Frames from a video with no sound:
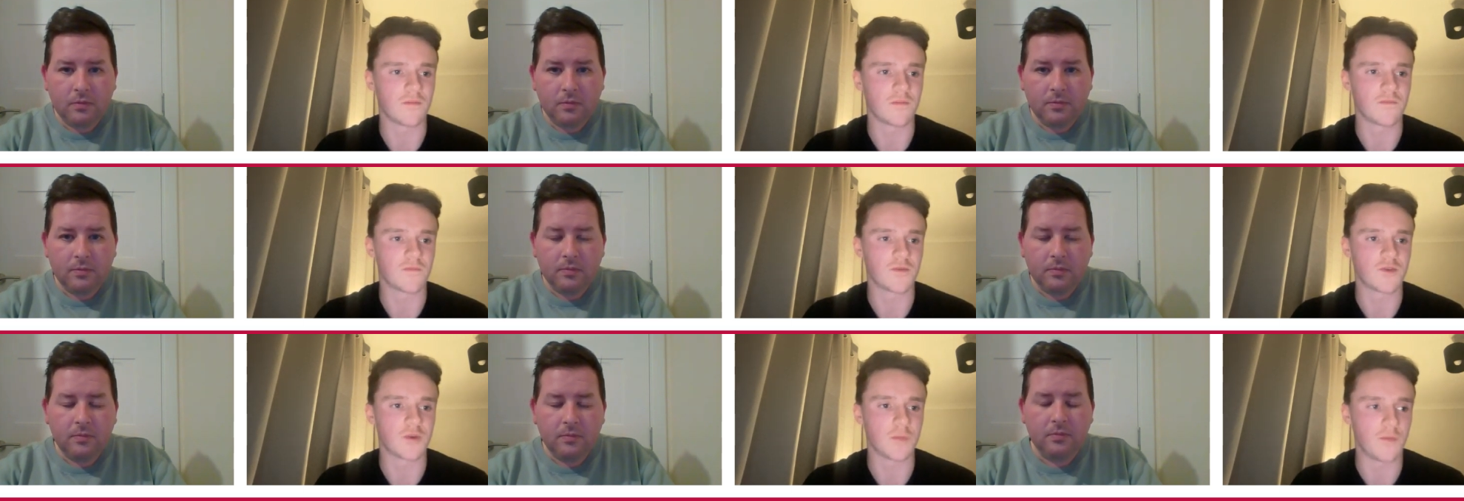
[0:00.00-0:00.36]

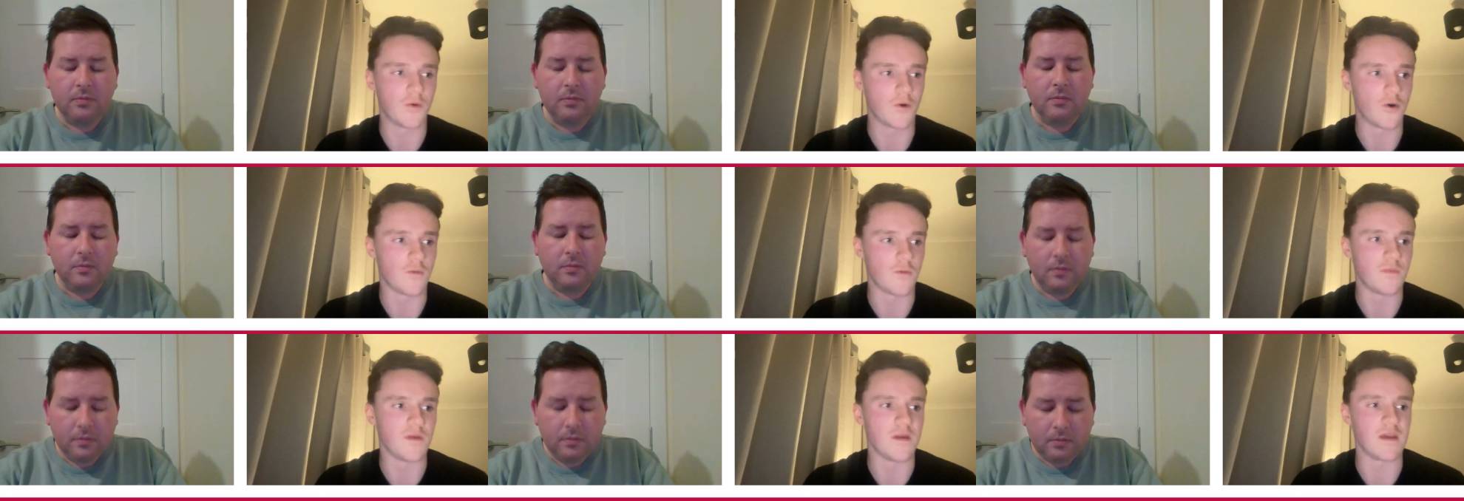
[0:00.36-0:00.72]

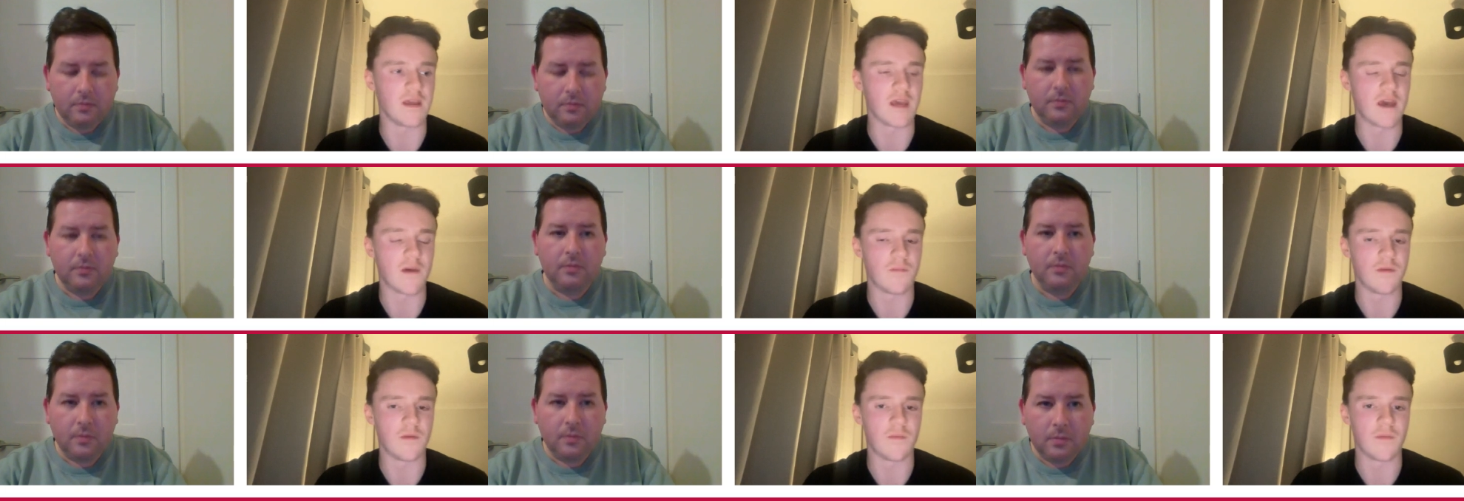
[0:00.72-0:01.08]
Speaker 1: supporting me,
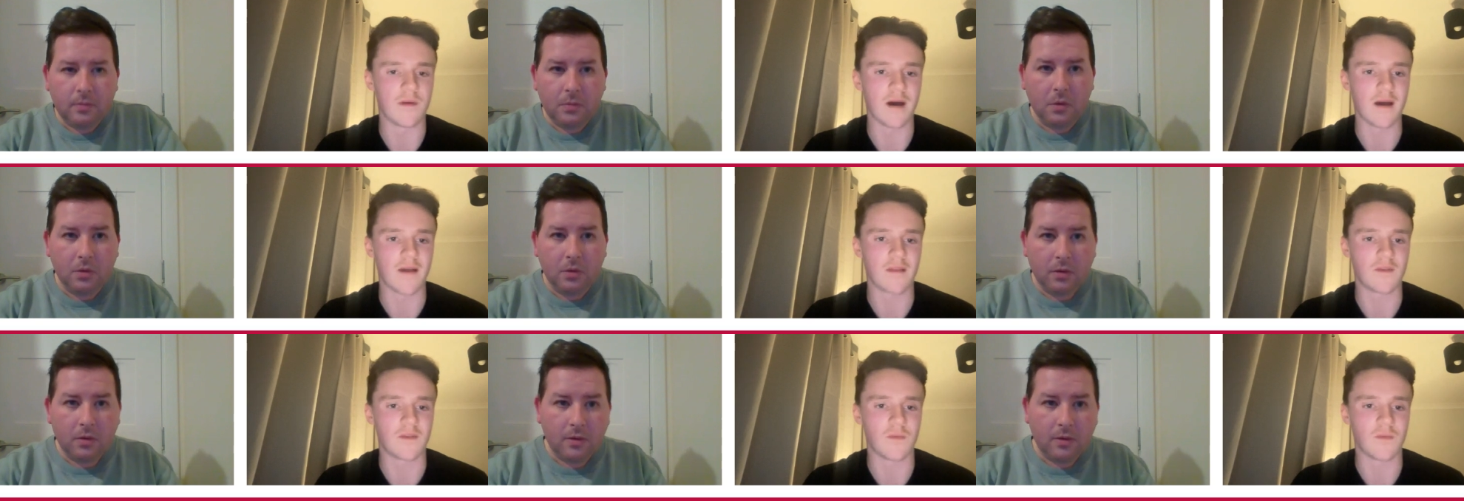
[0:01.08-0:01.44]
getting me
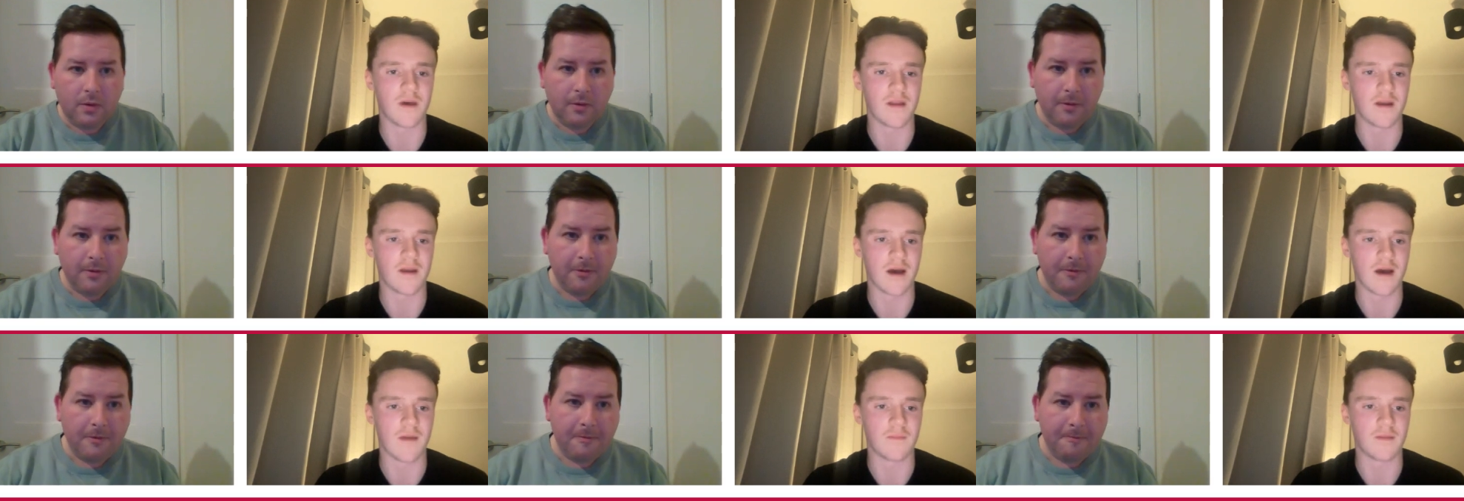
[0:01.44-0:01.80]
back to
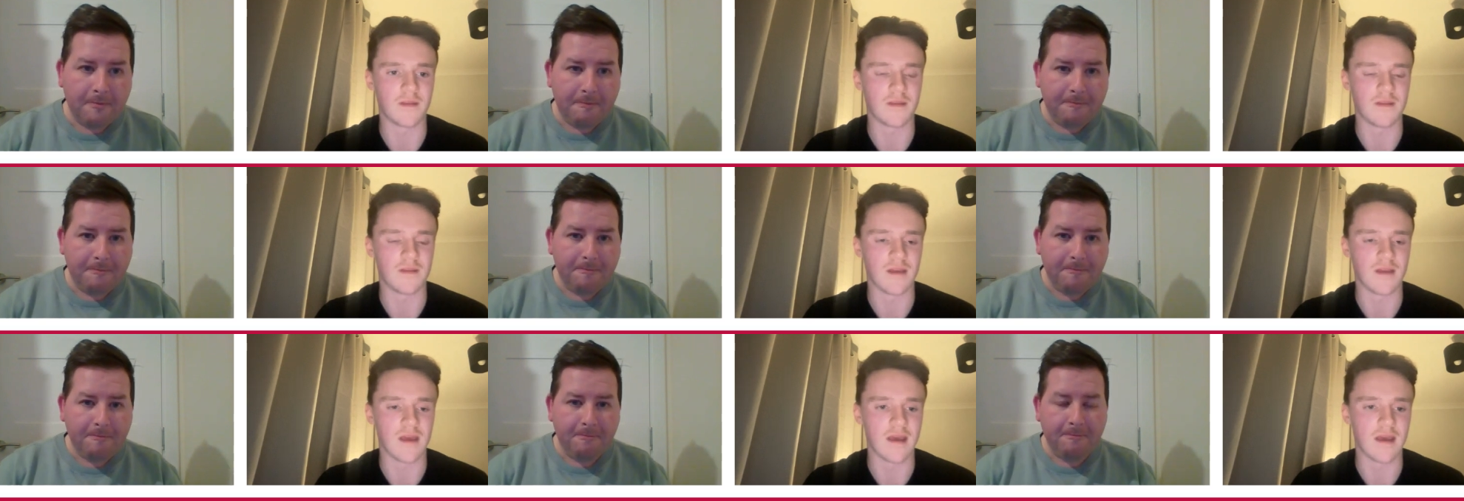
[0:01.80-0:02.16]
where I am
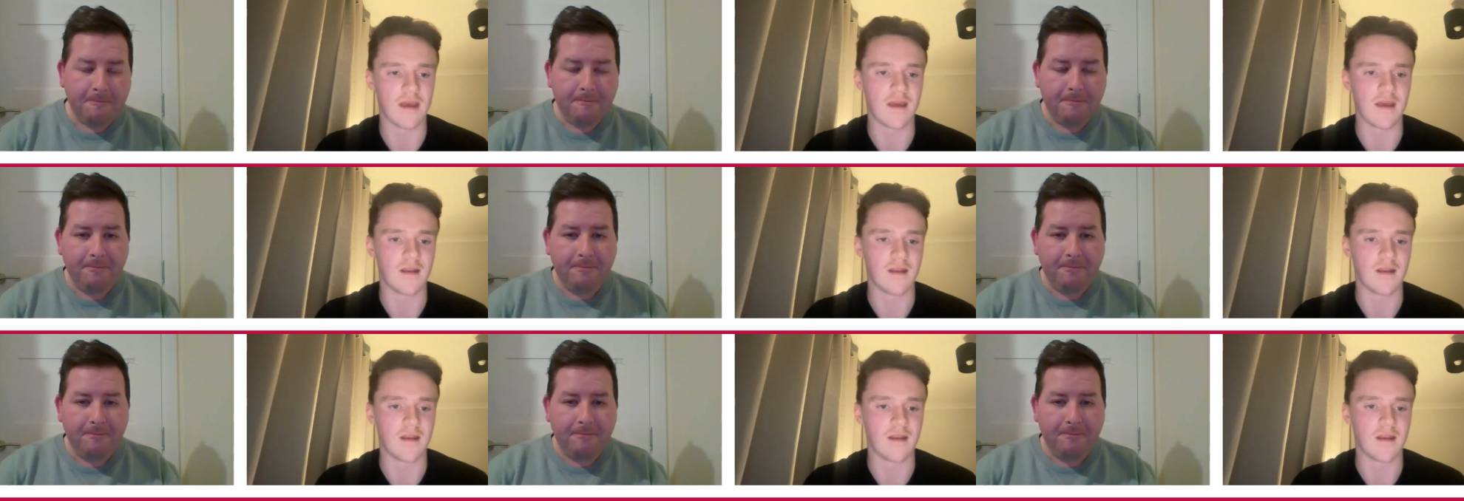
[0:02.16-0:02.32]
today.